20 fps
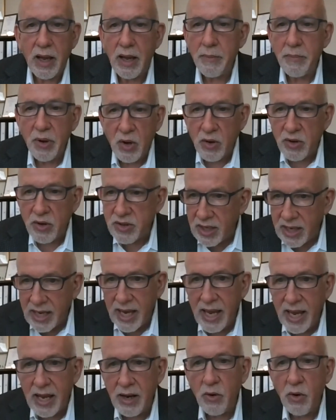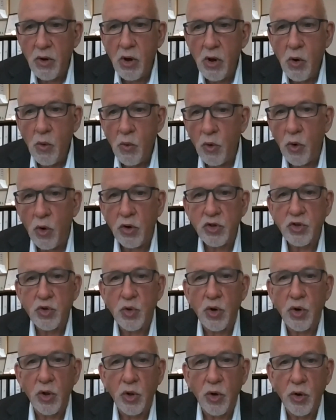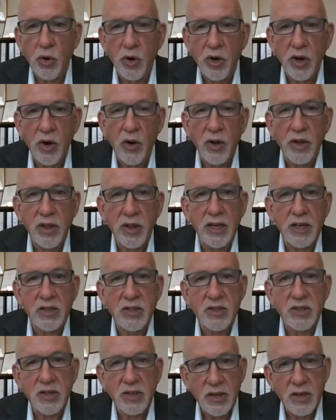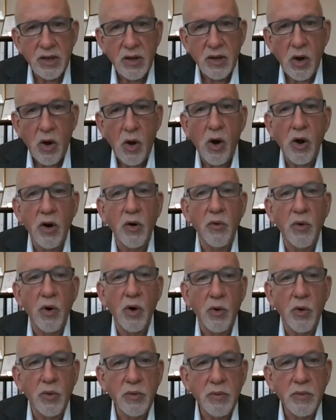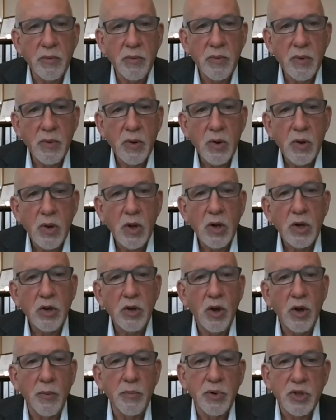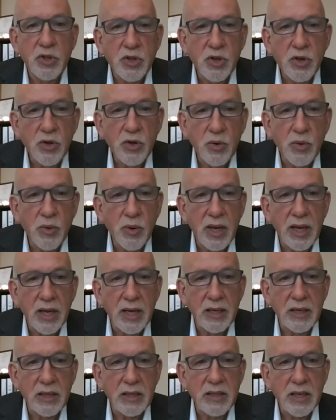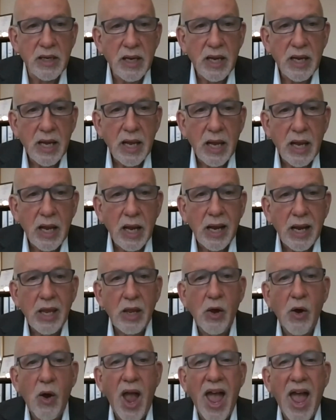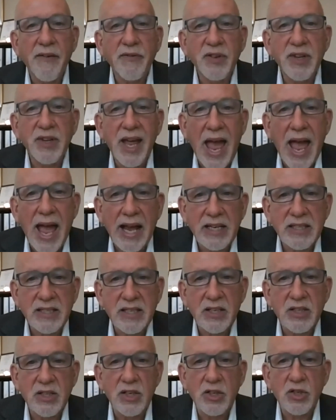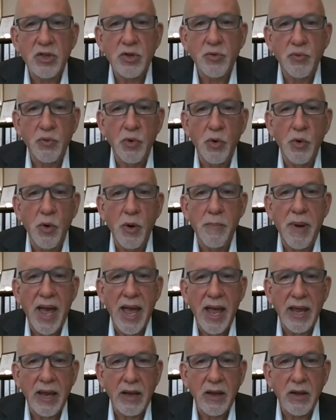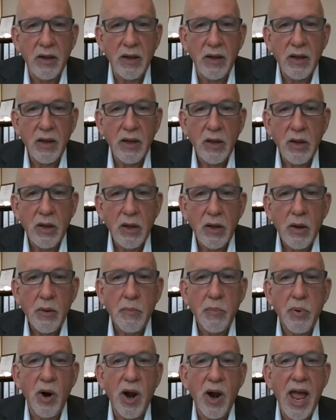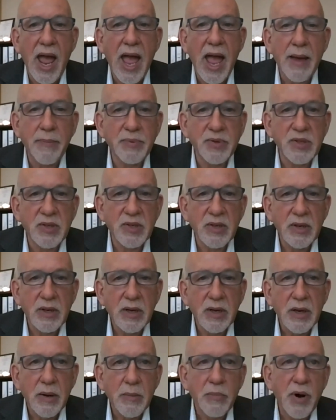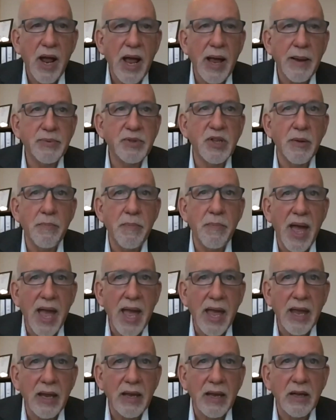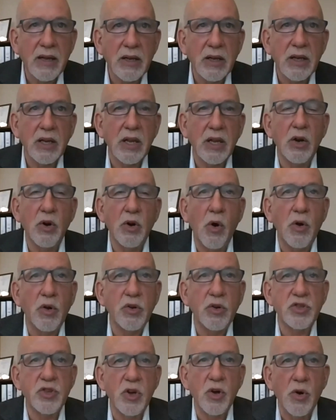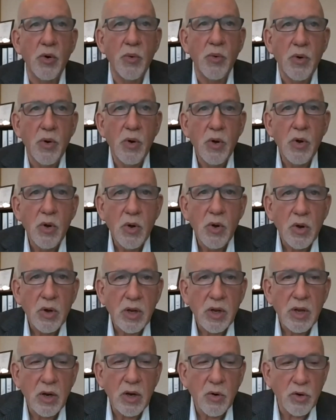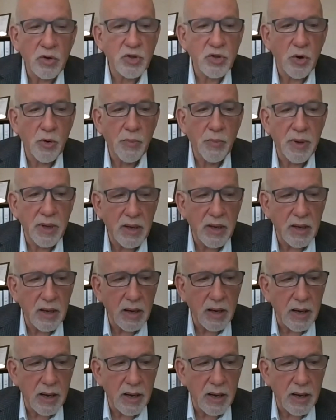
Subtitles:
Because again, we're all sort of learning on this on our own. Number two is you have to access this through a bank. Perhaps the bank can also be,